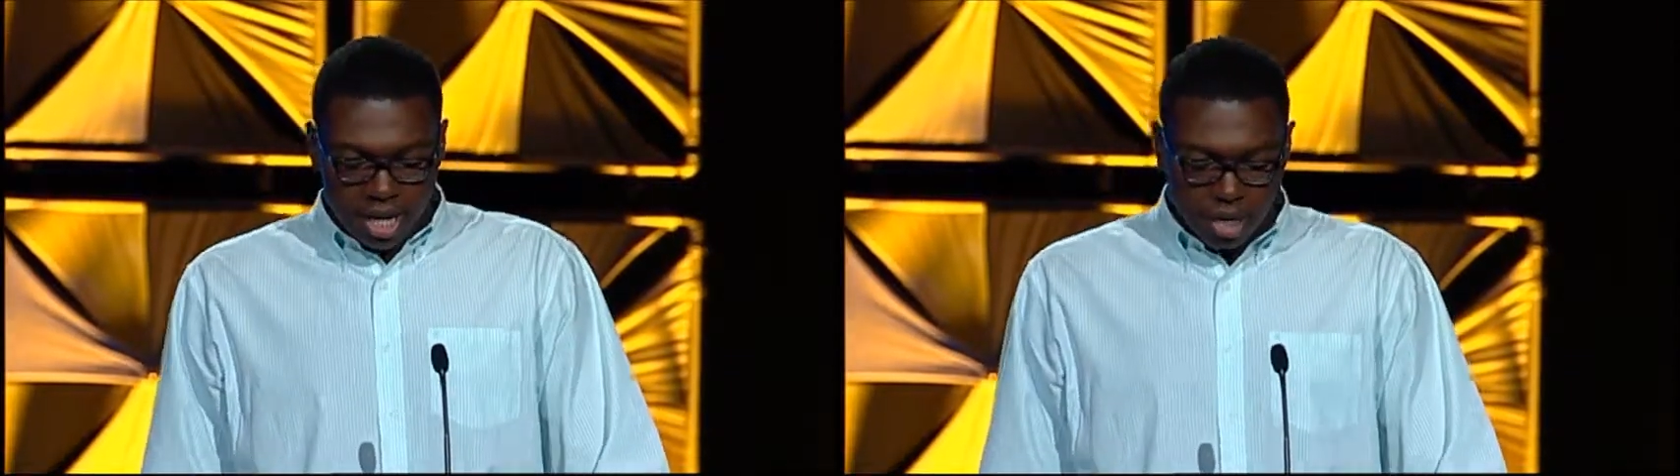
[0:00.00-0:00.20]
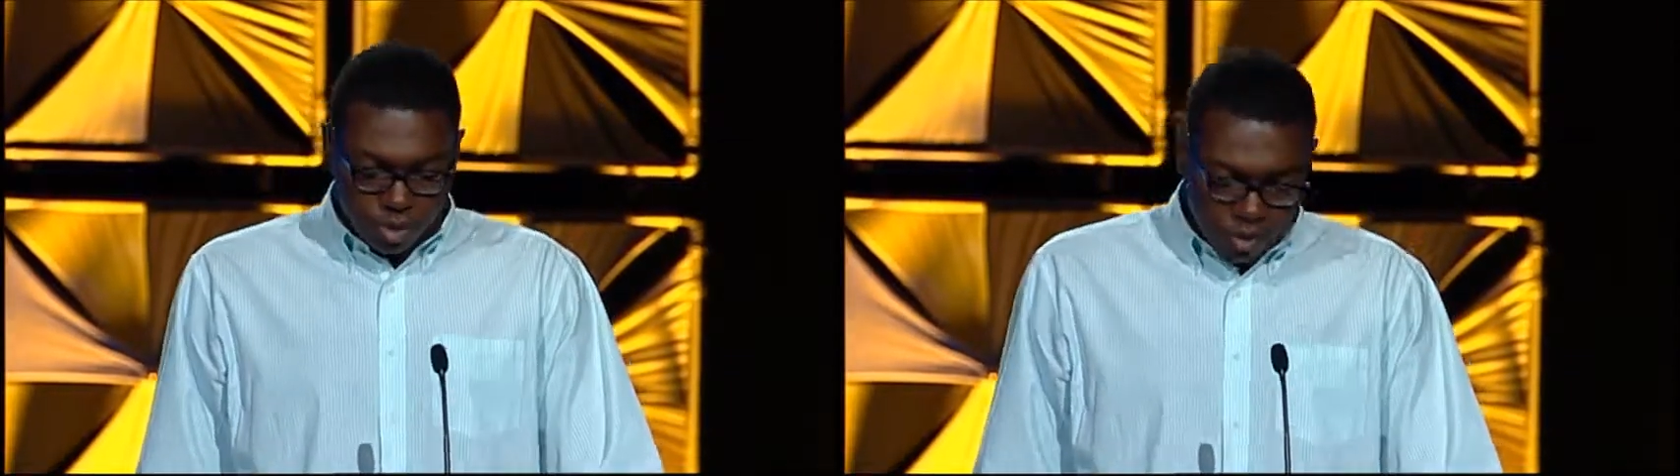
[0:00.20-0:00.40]

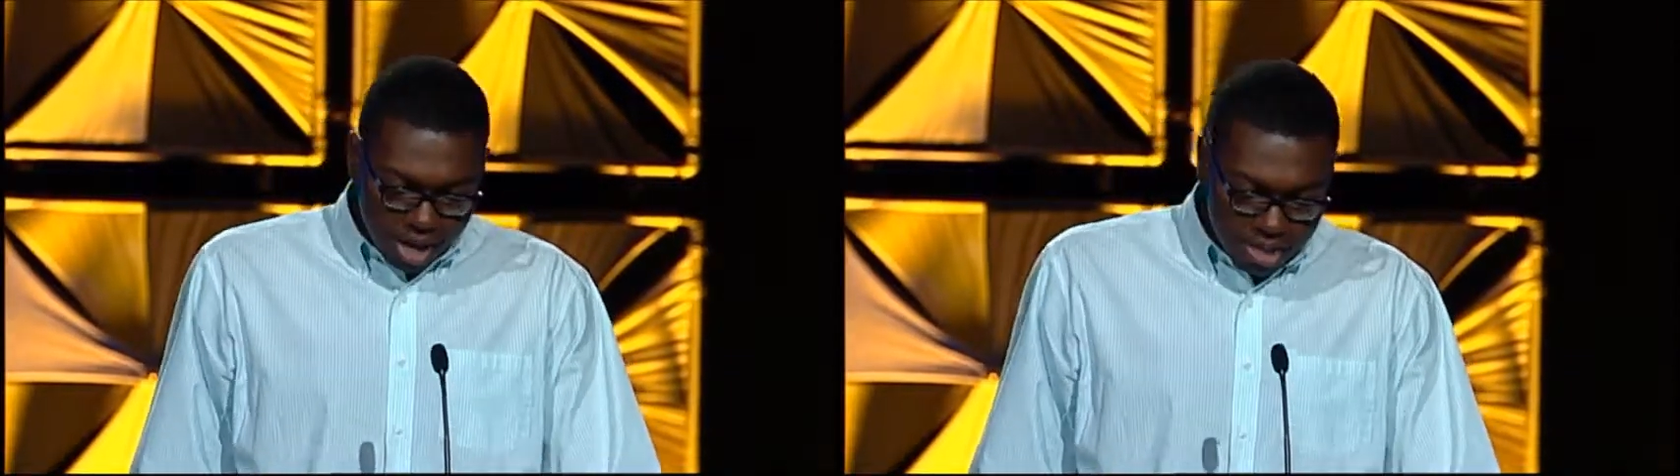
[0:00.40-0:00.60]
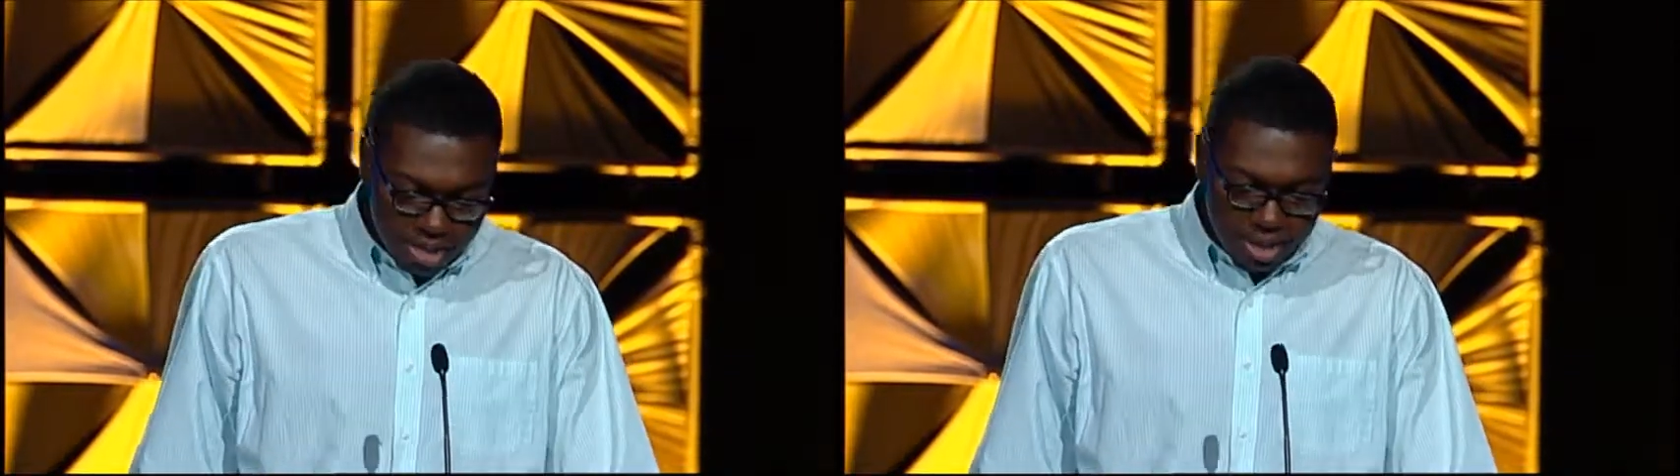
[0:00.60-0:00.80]
and to
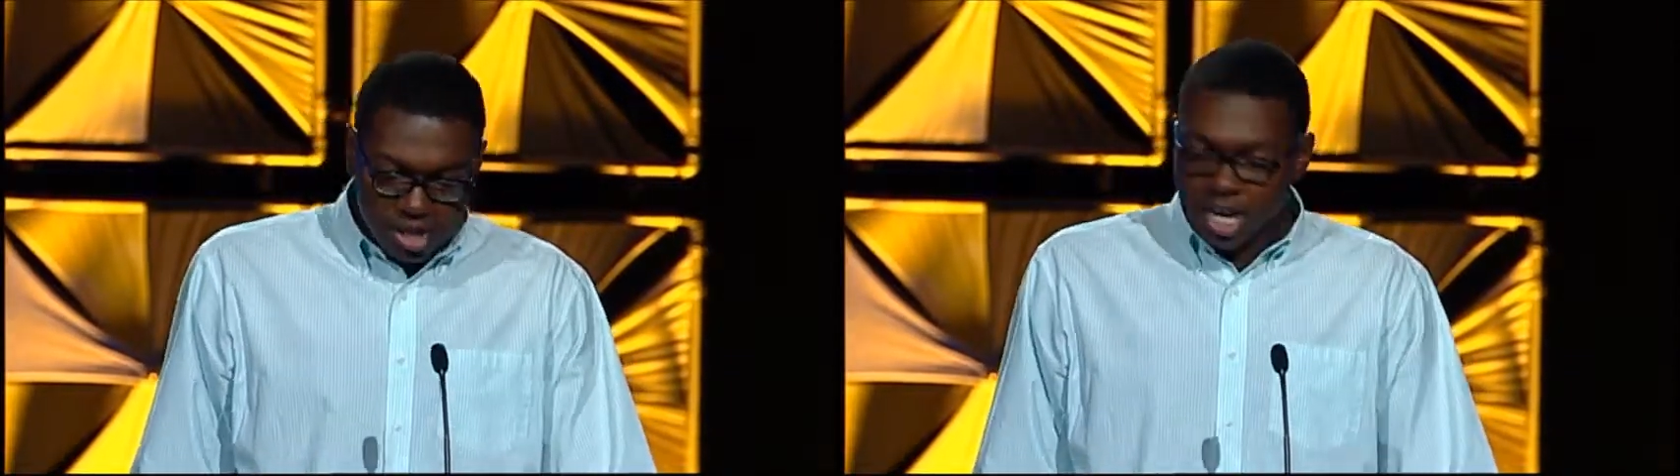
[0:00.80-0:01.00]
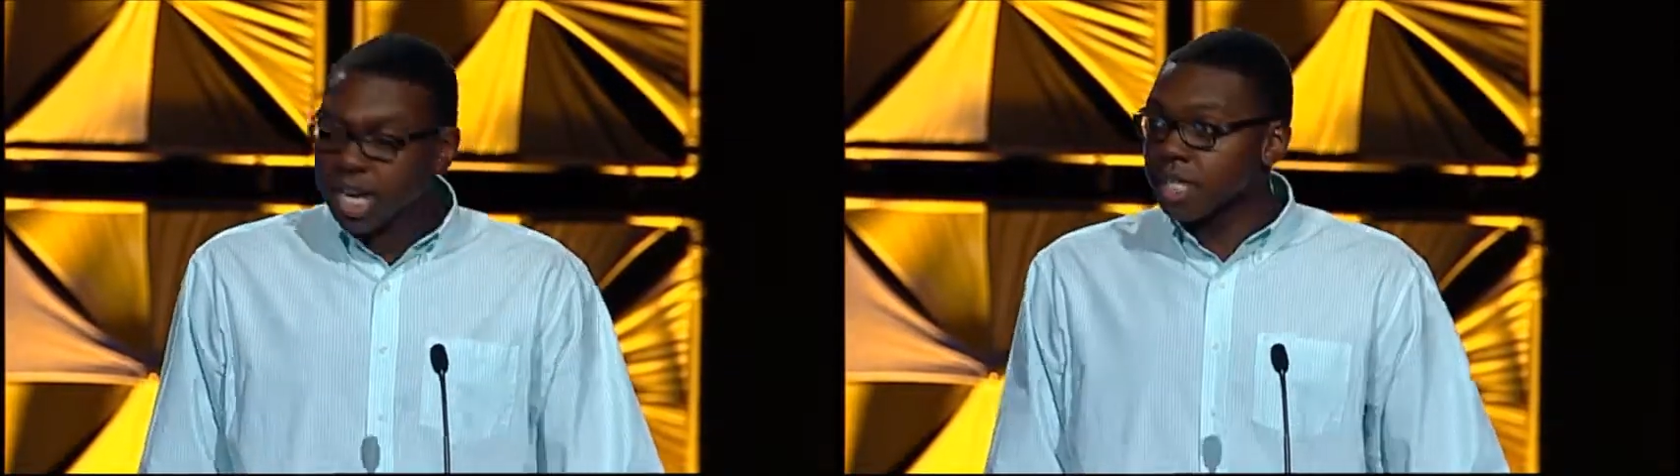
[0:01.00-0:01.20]
rise to the
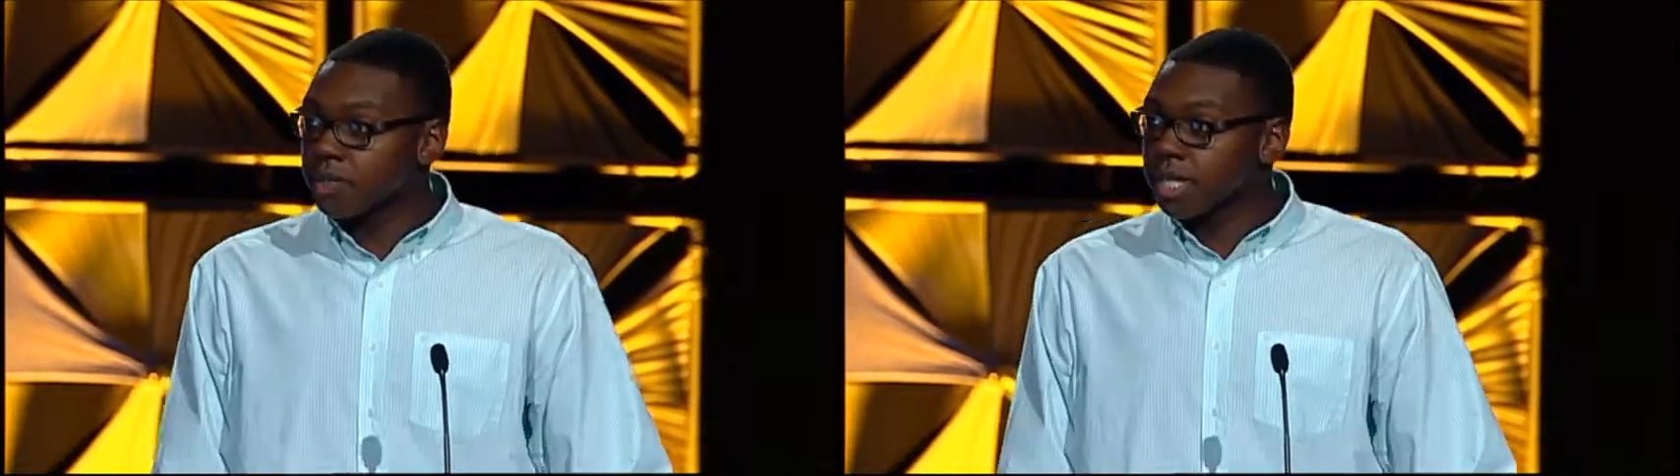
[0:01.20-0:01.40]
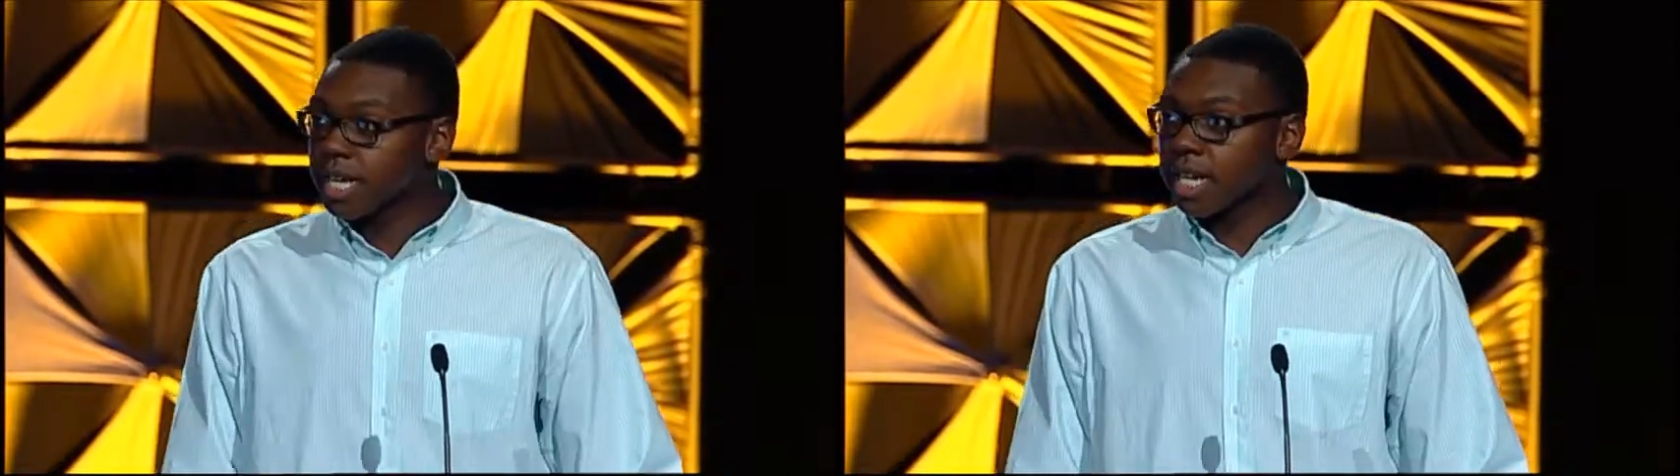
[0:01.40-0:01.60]
challenge
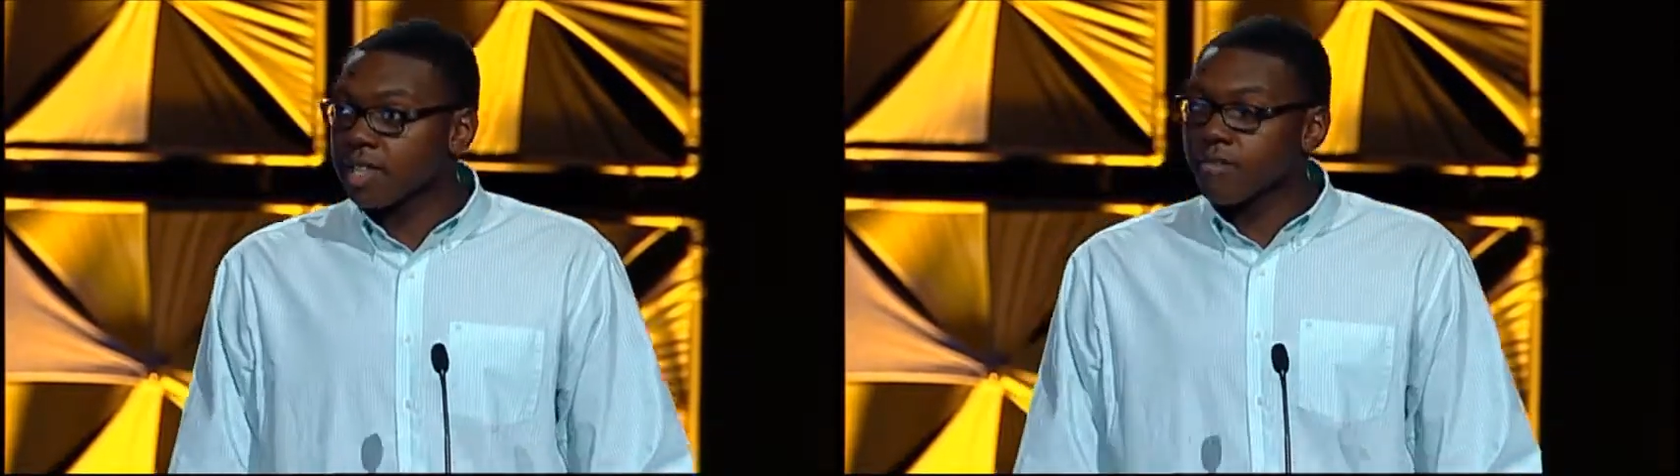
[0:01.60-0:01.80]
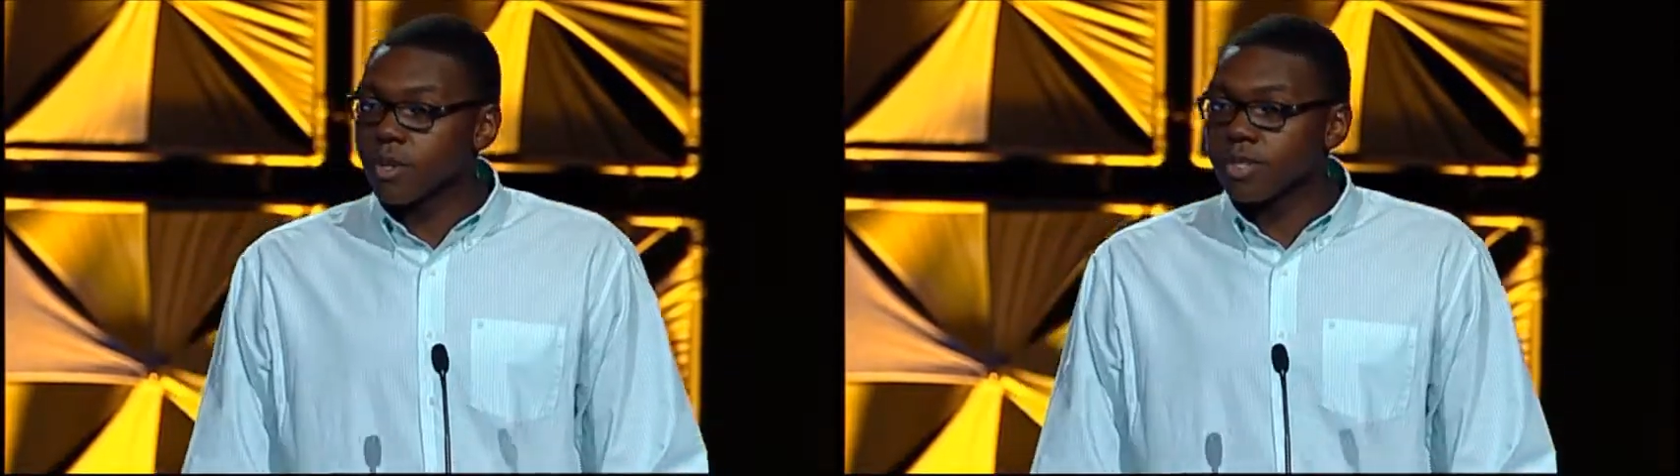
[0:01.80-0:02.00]
by taking
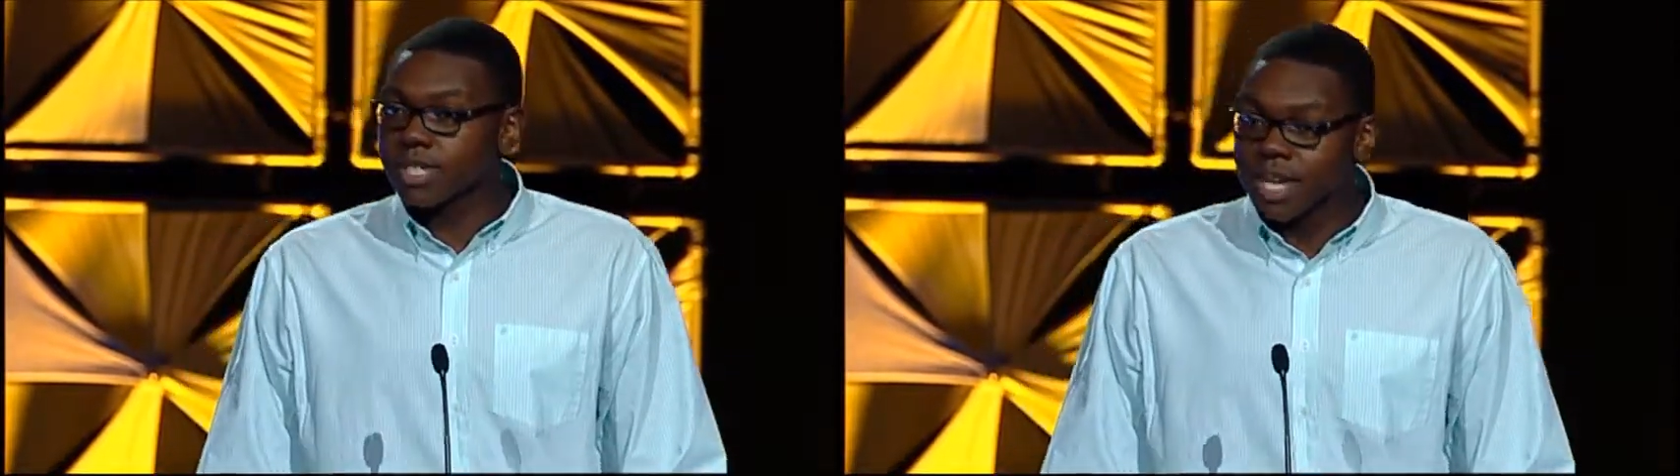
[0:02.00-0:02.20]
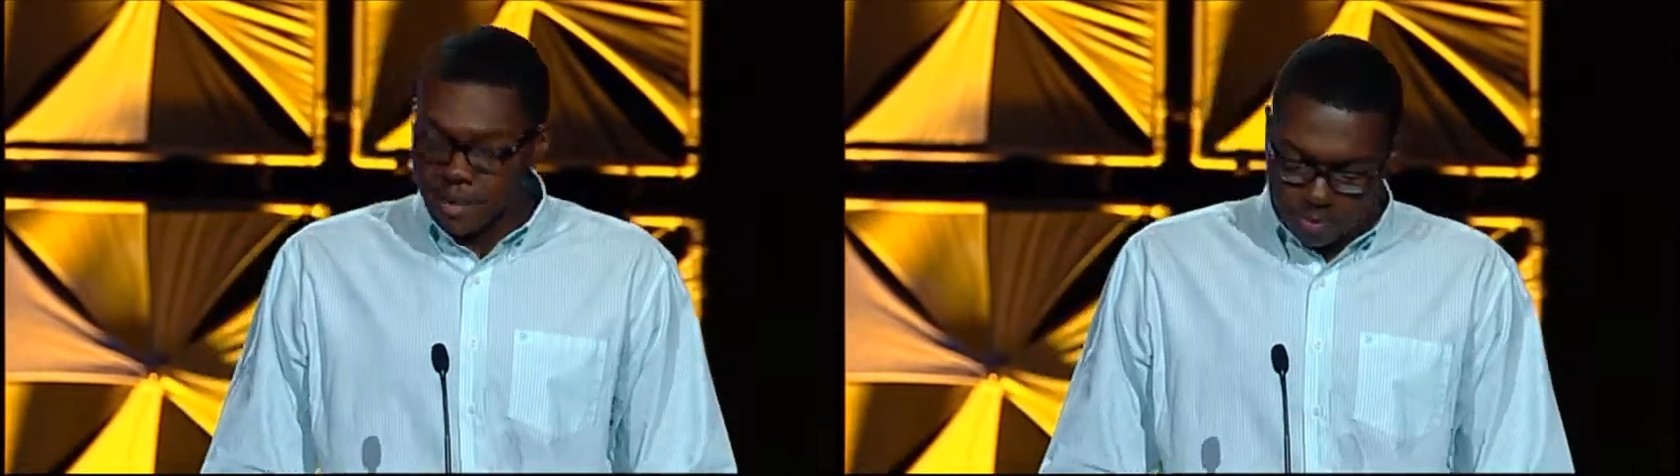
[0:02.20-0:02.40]
the first
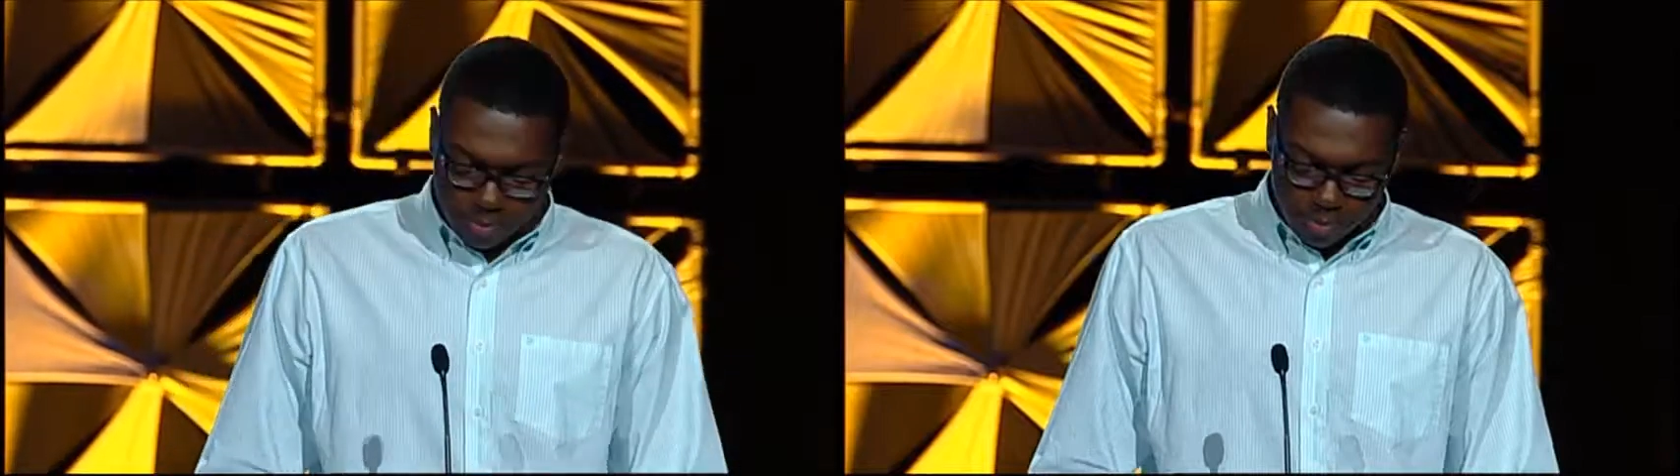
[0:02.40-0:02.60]
step.